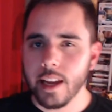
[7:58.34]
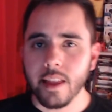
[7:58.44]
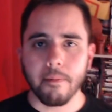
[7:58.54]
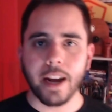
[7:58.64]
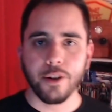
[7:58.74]

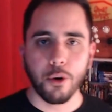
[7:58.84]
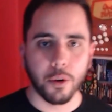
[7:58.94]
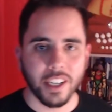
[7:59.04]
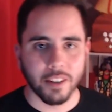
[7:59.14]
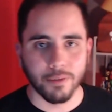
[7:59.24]
in the
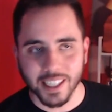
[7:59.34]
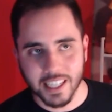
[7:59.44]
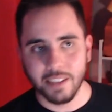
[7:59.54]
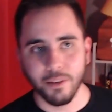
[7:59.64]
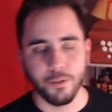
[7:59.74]
minority of
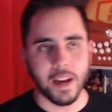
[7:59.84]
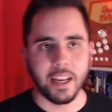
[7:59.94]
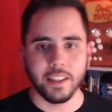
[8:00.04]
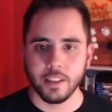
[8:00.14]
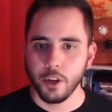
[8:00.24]
Resident Evil fans